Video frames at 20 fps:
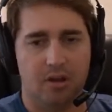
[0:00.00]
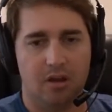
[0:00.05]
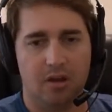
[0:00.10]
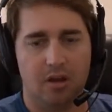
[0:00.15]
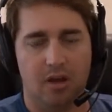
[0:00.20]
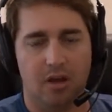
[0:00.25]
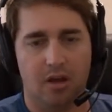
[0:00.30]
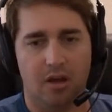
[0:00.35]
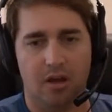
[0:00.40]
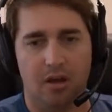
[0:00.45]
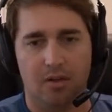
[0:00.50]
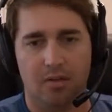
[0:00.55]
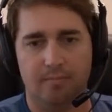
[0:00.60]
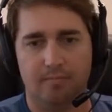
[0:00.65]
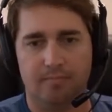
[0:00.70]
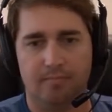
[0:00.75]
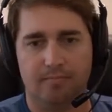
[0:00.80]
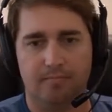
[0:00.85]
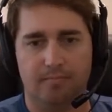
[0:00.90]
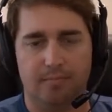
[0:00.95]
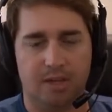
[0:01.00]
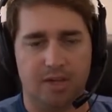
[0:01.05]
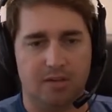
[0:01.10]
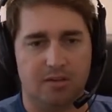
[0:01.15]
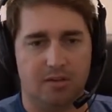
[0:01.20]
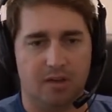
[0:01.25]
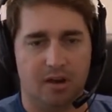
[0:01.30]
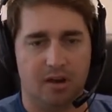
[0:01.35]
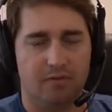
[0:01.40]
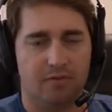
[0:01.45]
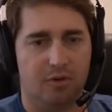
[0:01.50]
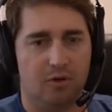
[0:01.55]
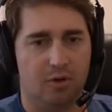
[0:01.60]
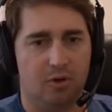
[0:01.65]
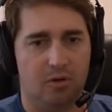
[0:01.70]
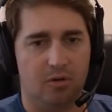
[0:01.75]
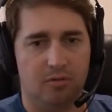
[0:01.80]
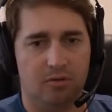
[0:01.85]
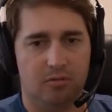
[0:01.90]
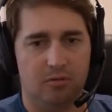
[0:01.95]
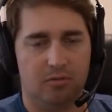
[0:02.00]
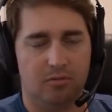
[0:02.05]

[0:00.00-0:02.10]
as a lot of you know,